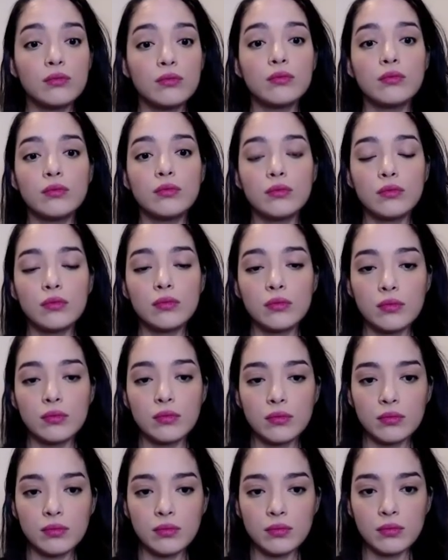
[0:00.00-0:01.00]

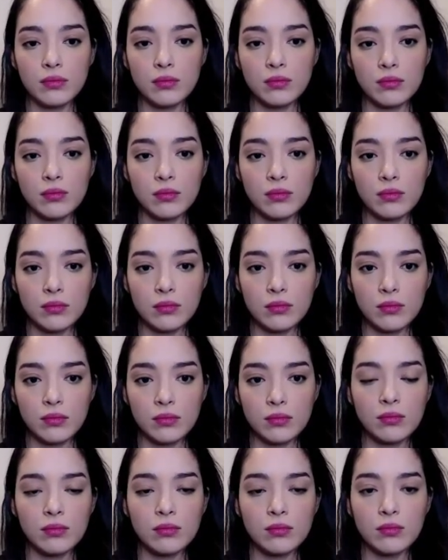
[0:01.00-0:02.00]

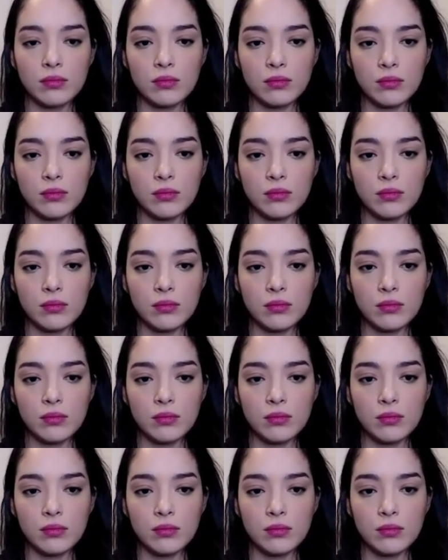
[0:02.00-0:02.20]
No words are spoken by the person on screen.